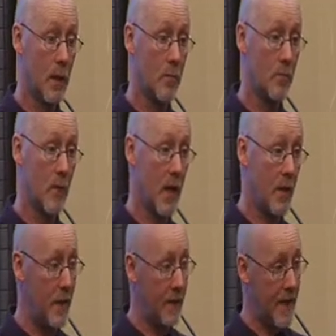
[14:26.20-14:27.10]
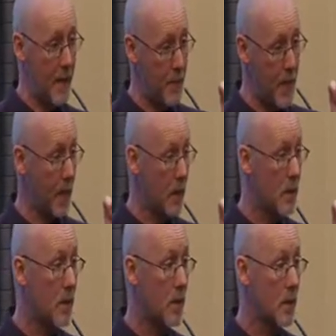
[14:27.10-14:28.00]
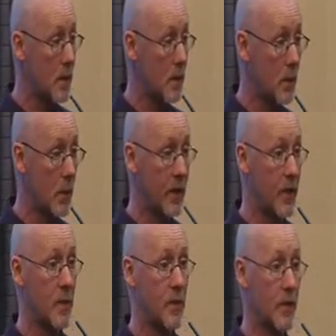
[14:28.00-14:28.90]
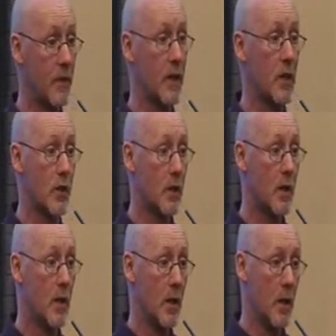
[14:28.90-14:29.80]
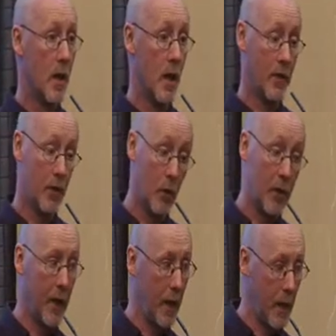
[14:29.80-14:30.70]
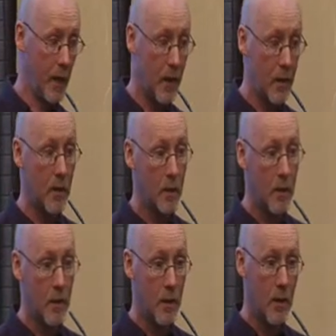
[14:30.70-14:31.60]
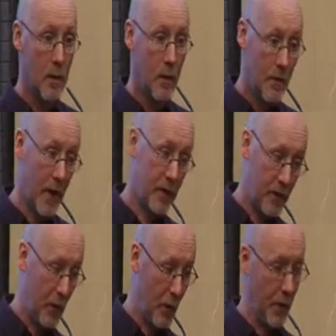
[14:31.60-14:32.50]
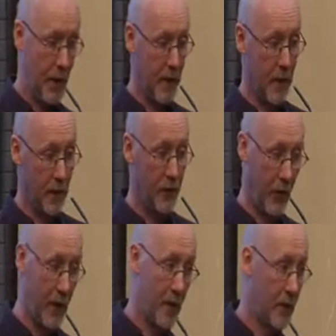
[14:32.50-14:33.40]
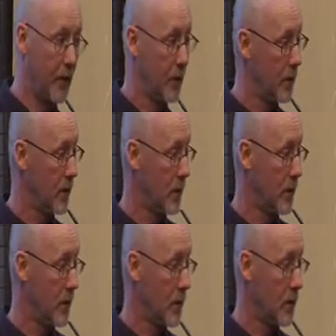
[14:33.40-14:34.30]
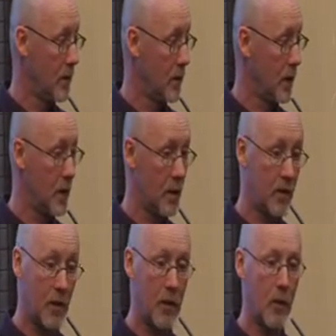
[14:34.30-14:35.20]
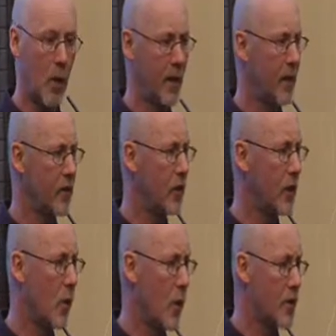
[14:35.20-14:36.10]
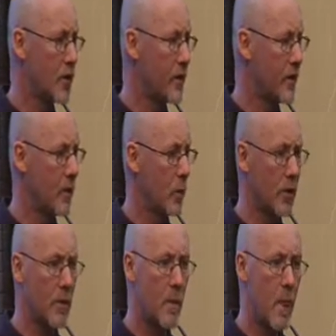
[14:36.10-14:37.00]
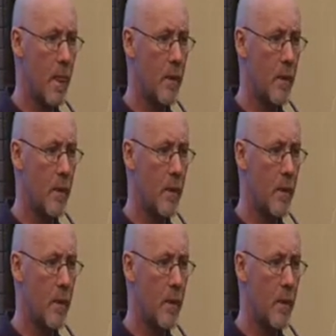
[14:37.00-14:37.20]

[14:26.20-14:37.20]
Okay? And I felt that big by the time she'd finished. I said, okay, fax it through again, I'll sign it. And, okay? I think it's called coercion, is that the word?